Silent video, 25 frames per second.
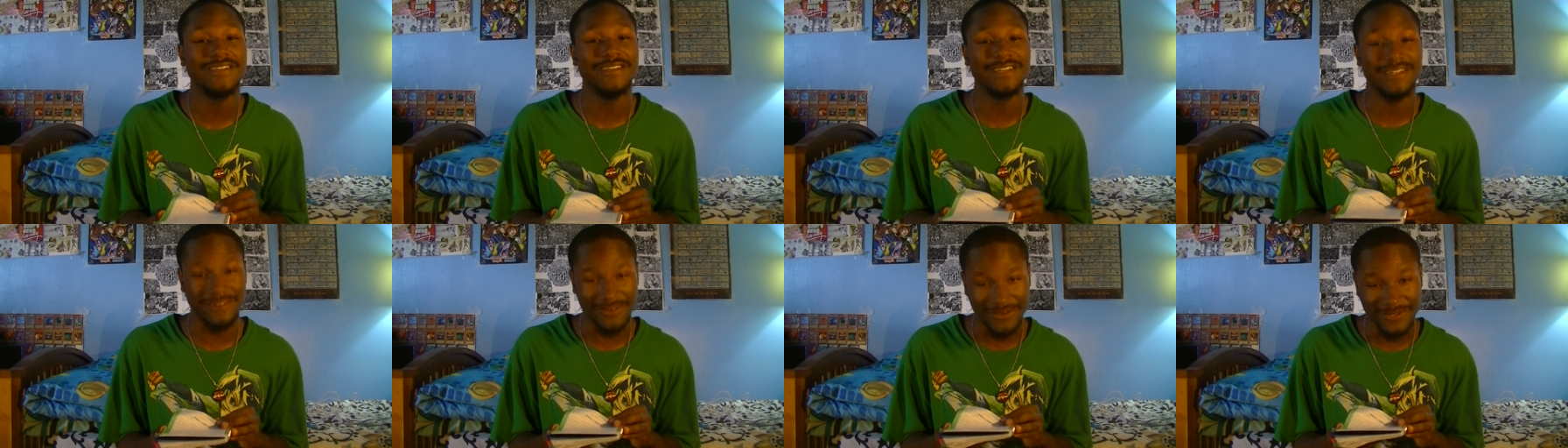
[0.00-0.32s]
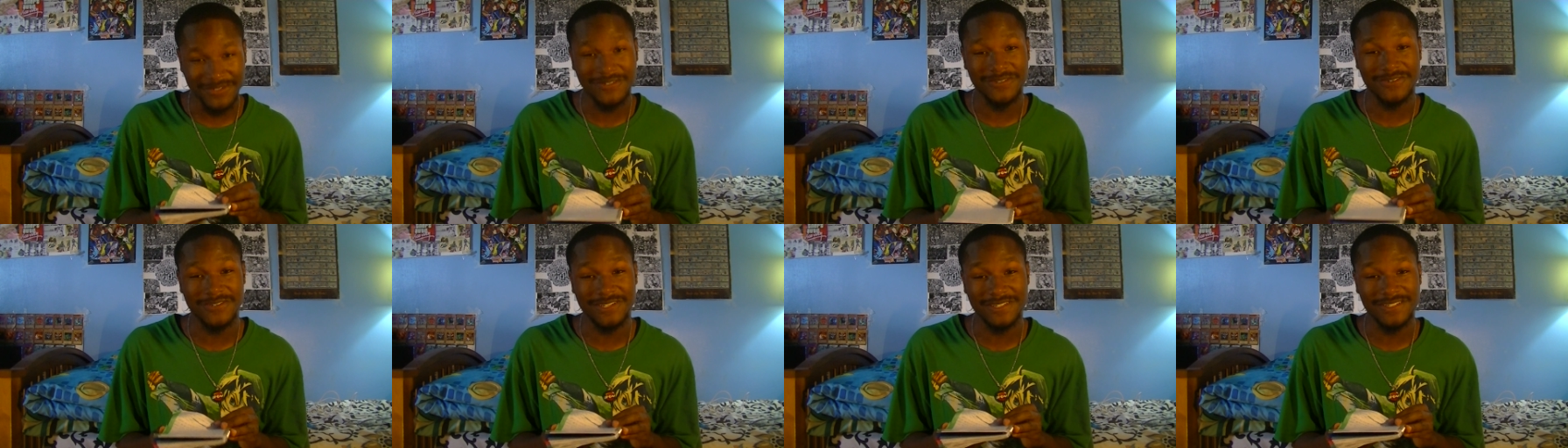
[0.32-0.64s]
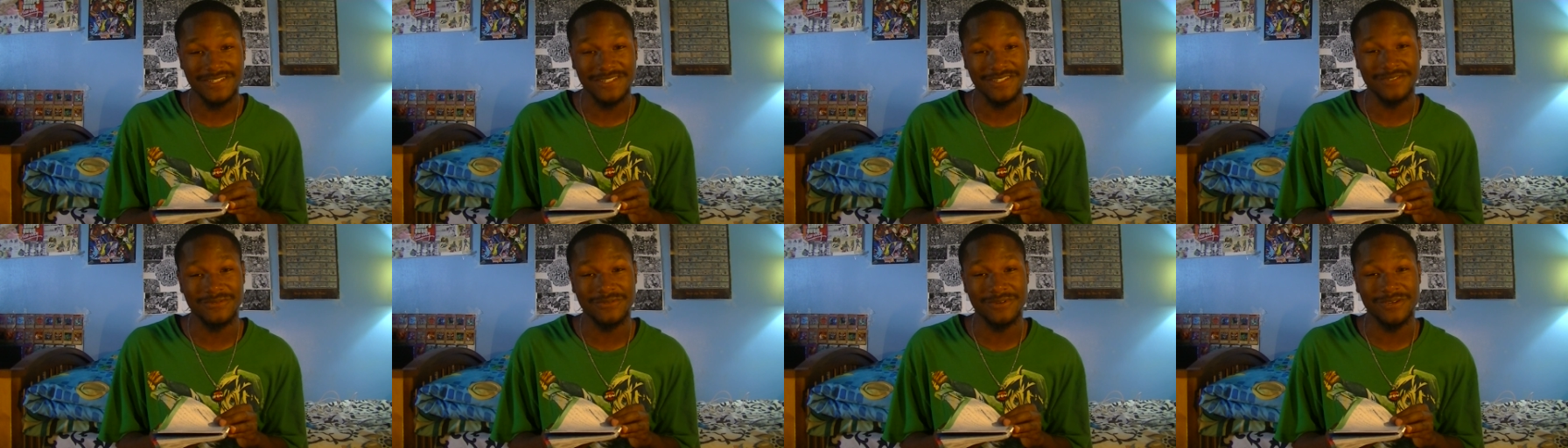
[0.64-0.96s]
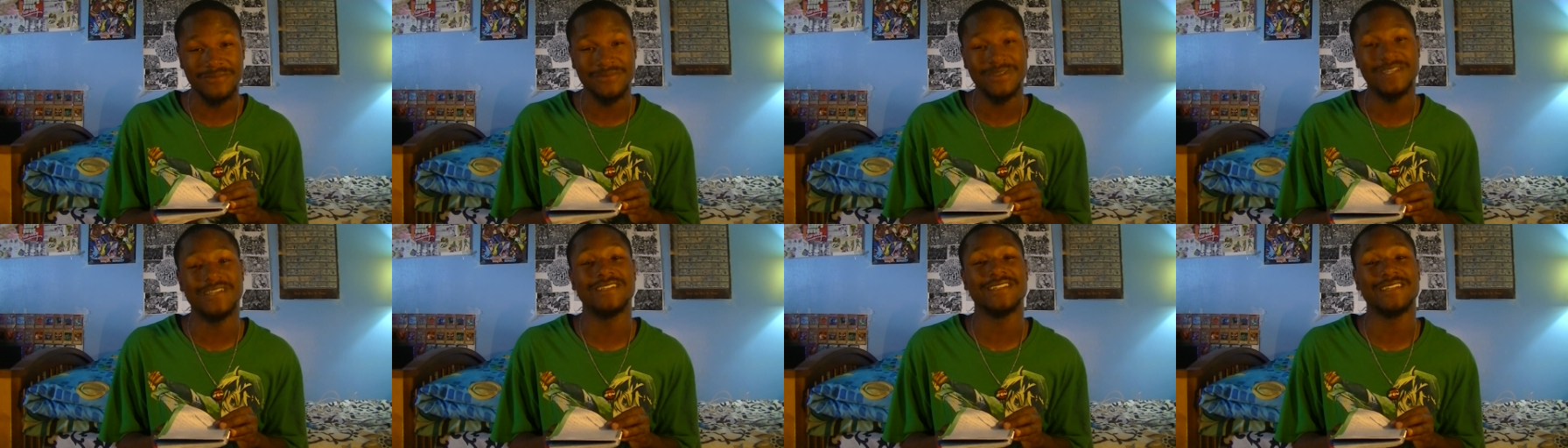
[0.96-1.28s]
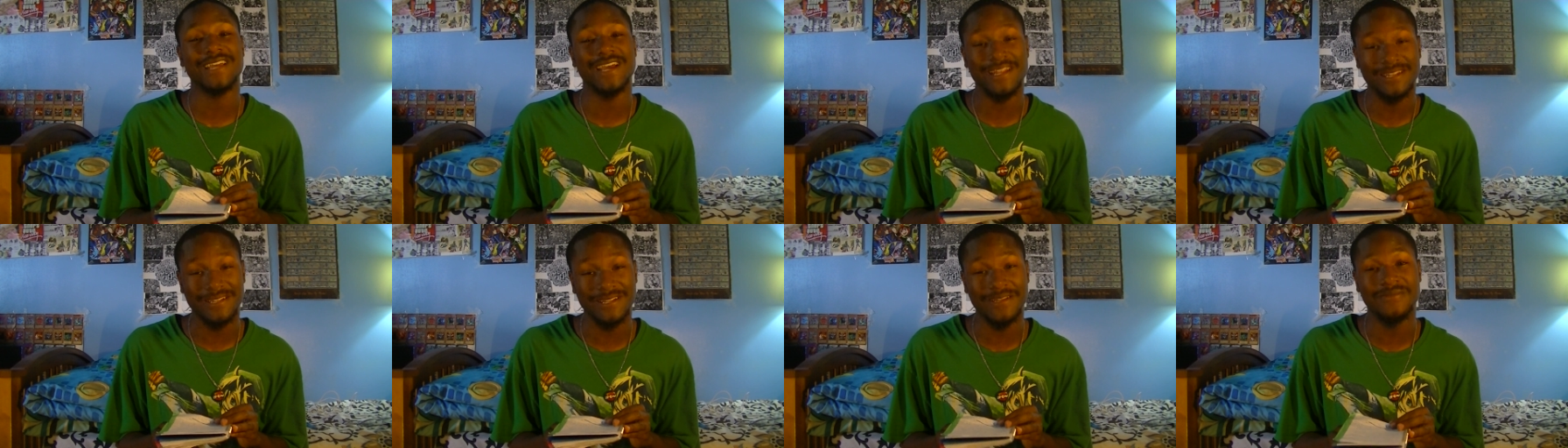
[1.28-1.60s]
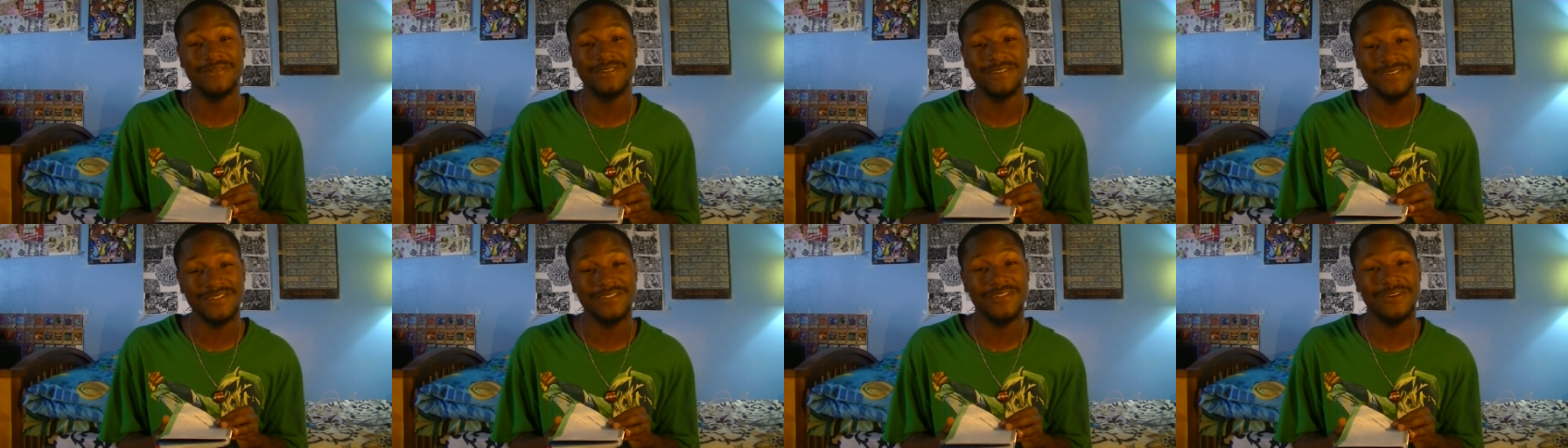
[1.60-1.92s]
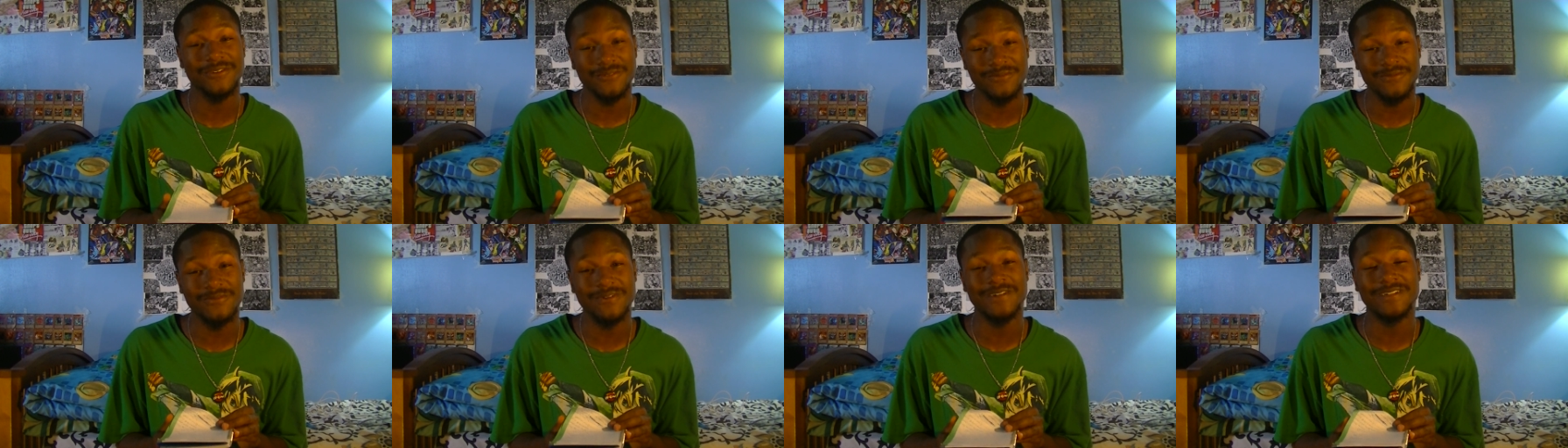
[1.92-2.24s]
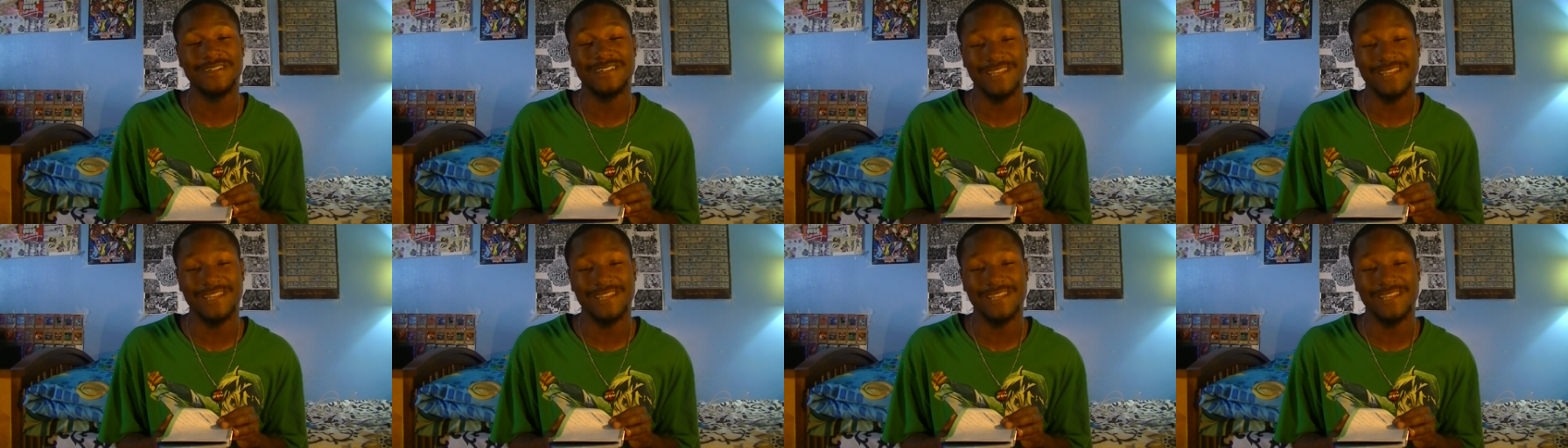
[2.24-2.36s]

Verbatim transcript: And also this as well because I love this so